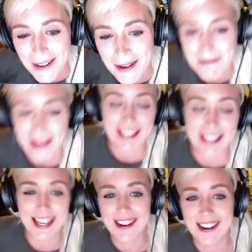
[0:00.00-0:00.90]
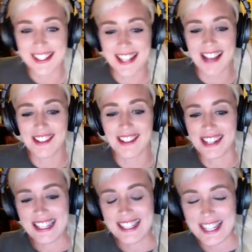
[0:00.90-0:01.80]
be like, Carol's dead. They're
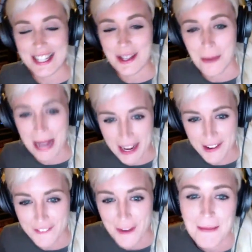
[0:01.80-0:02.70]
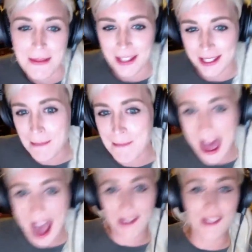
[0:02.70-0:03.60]
gonna see the wig from the
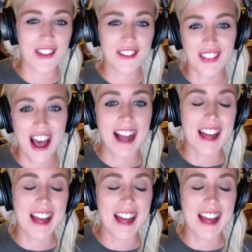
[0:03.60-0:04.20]
back or the side,